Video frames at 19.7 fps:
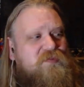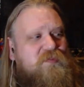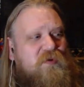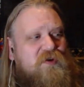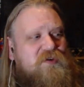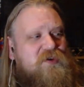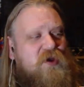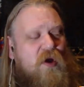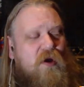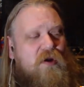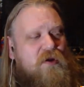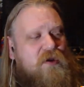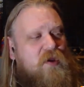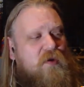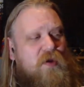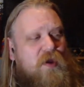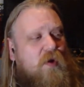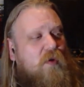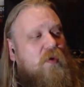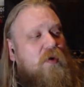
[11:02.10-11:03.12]
those books
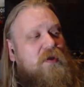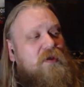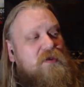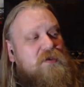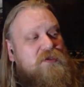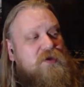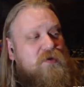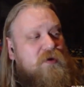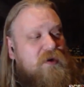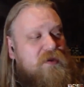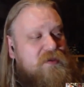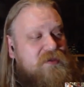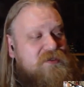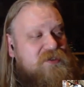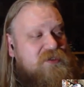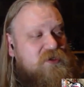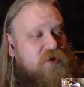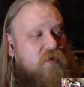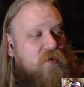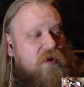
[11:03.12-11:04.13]
aren't going on during
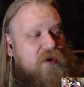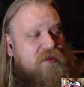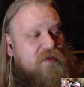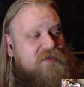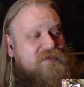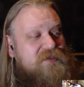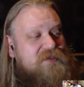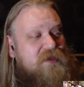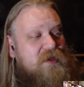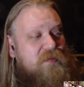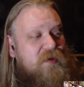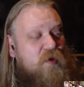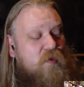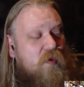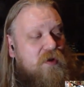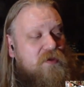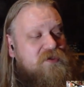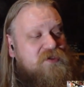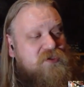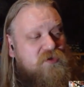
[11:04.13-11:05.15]
this story. This is going to
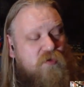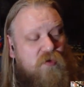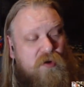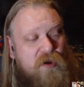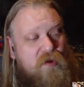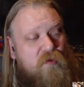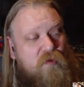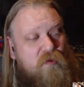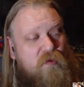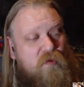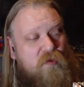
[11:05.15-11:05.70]
be one story